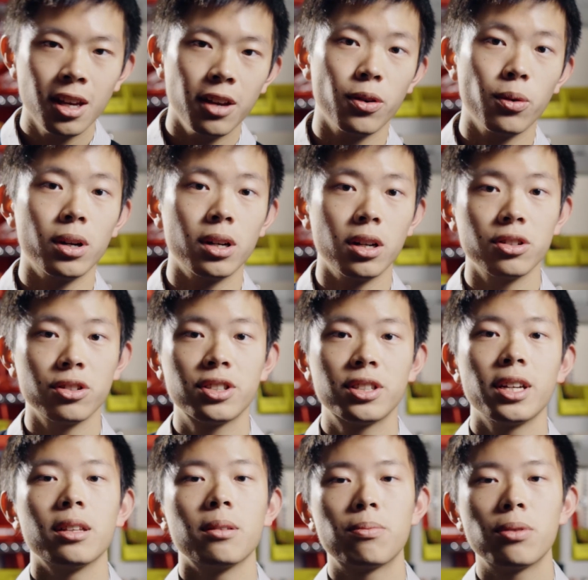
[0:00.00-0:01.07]
If you want to
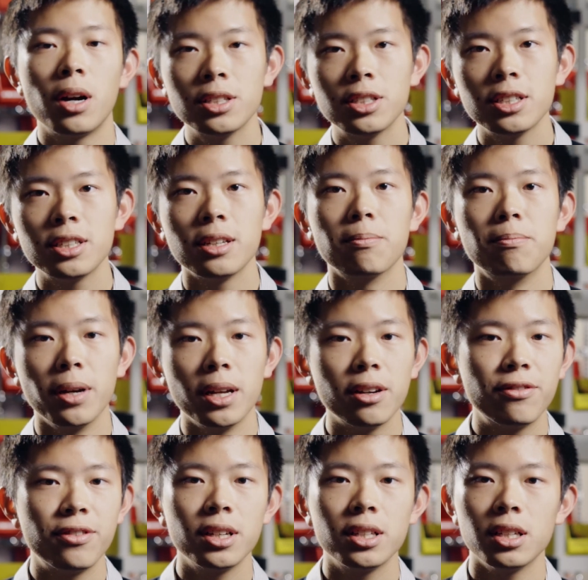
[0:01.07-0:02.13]
understand the process and
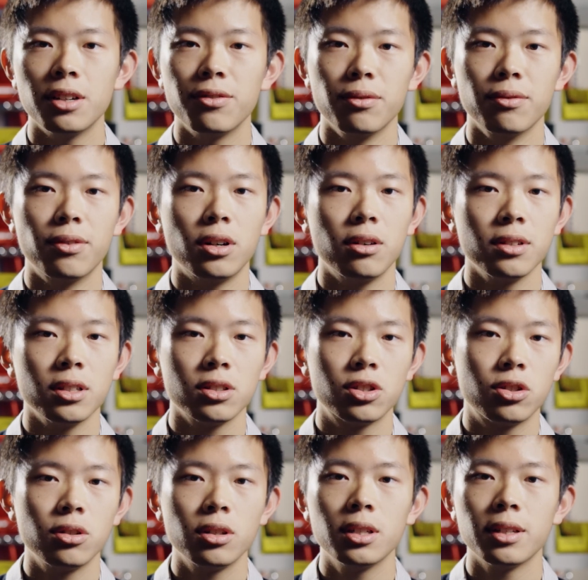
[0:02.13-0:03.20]
benefit of involving
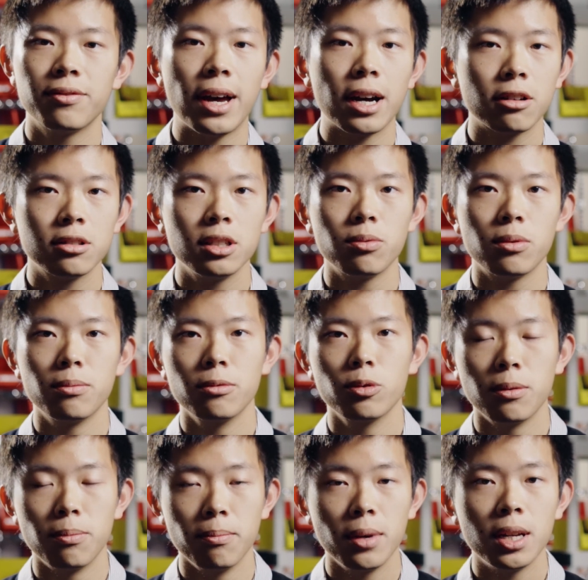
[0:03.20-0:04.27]
students and faculty
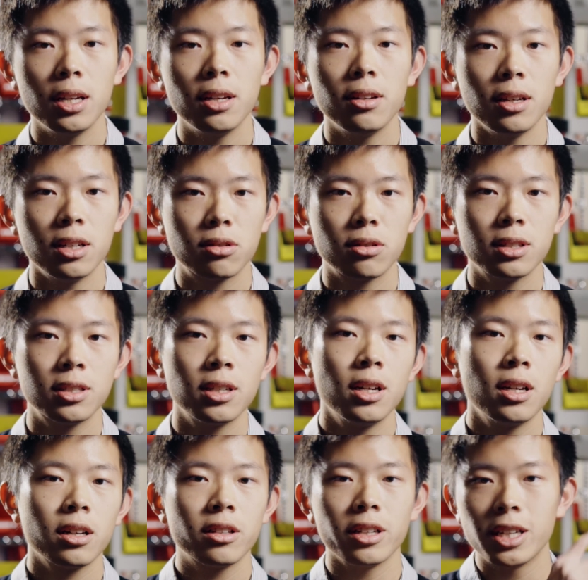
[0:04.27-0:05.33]
with many interests,
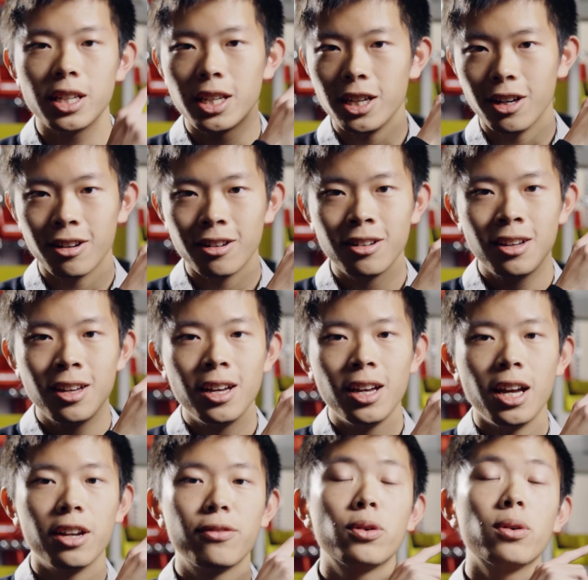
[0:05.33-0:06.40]
click here.
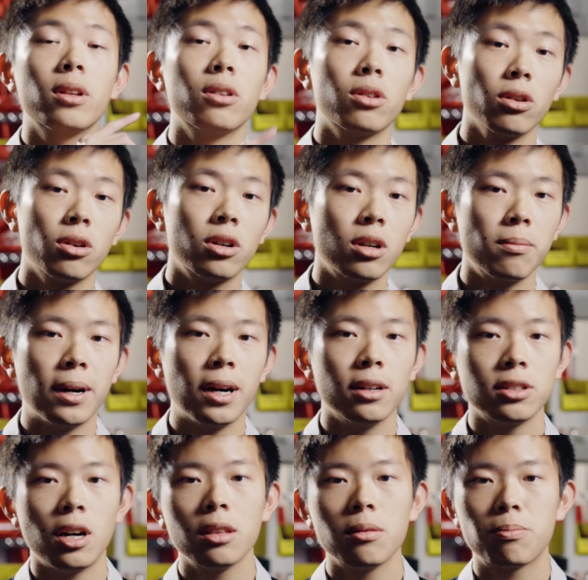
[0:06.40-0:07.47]
And if you want to learn
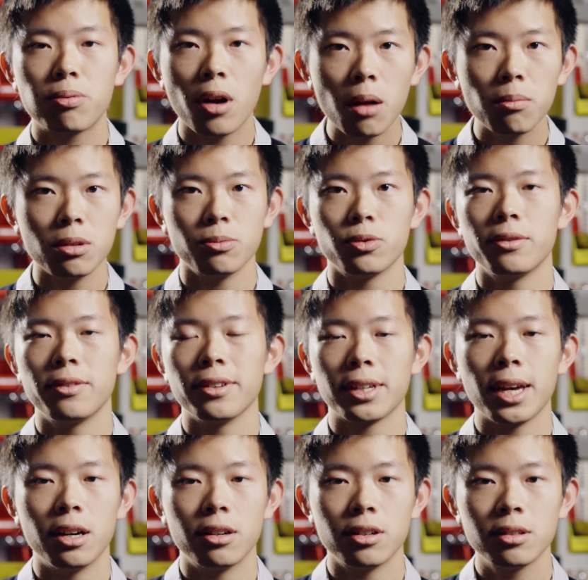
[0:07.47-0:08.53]
about all the problems we've
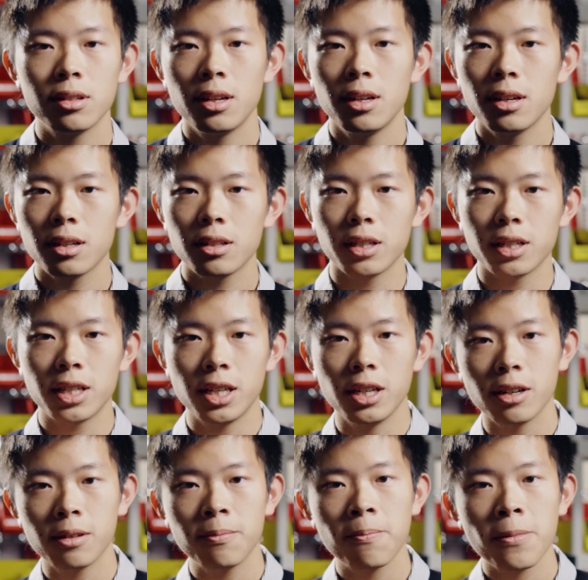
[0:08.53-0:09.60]
encountered, click
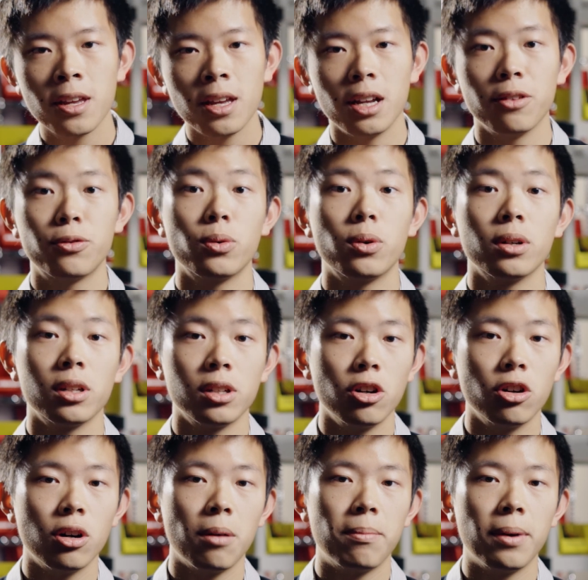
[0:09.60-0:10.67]
here. And if you want to
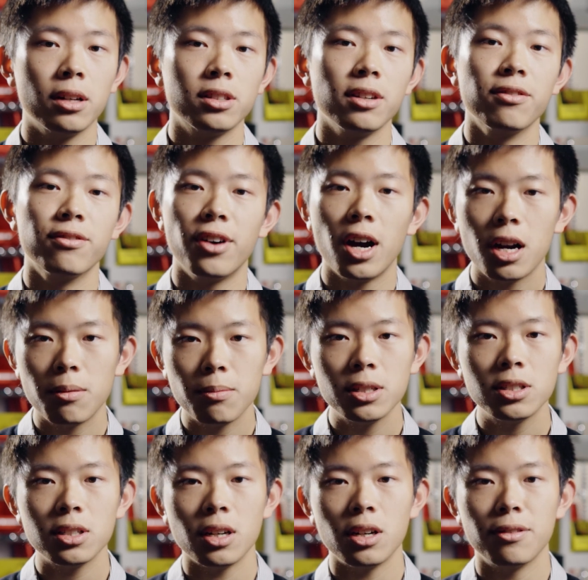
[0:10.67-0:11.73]
know about the
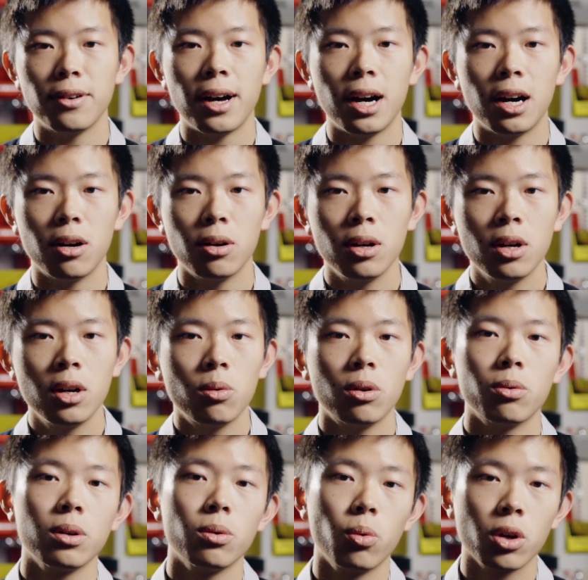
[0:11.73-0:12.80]
environment of
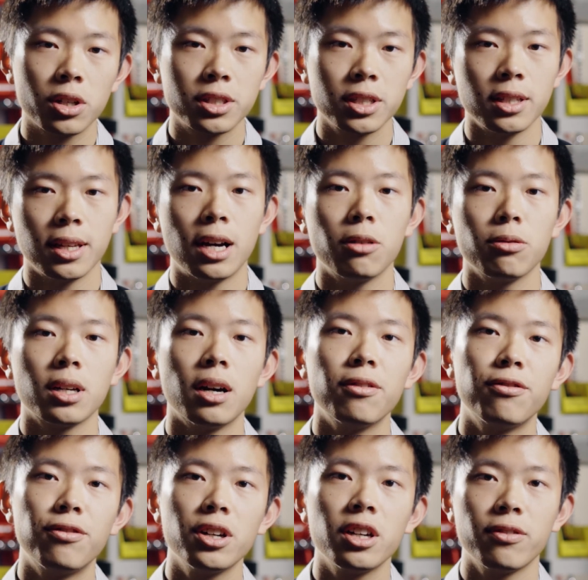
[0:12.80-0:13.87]
what we worked in and how we
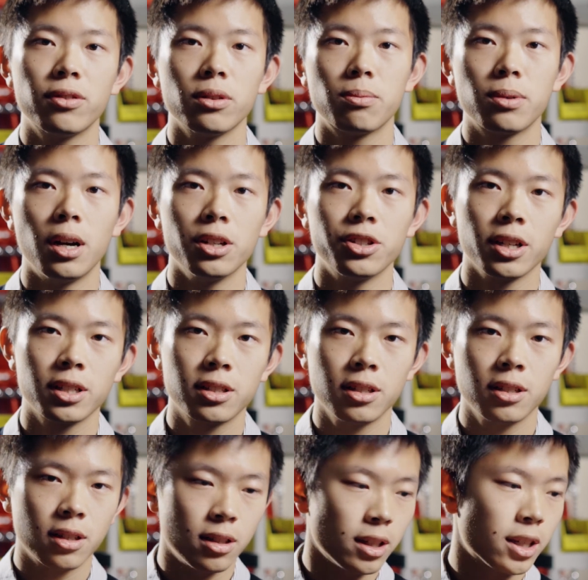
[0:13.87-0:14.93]
got funding for the project,
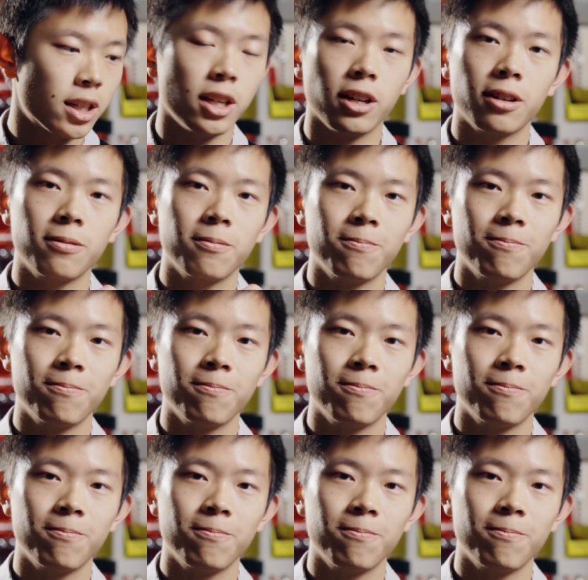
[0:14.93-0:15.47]
click here.